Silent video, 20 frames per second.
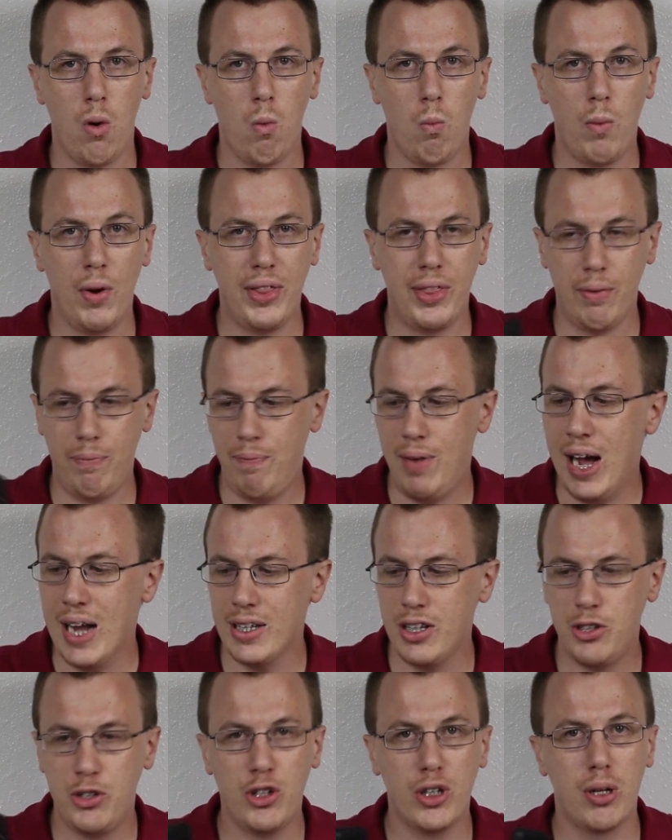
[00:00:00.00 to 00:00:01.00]
With the
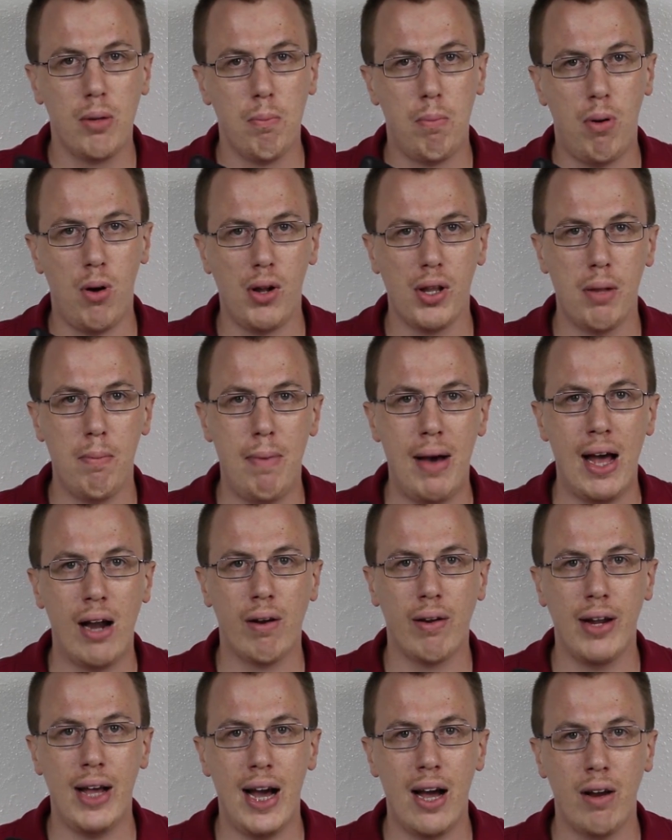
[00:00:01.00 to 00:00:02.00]
fact that you can pull the
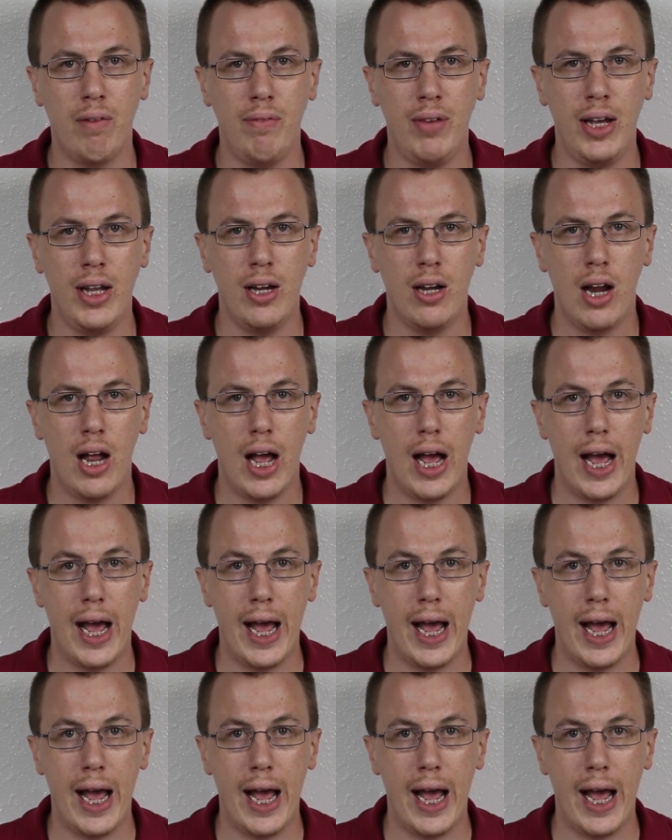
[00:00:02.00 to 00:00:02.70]
battery out of it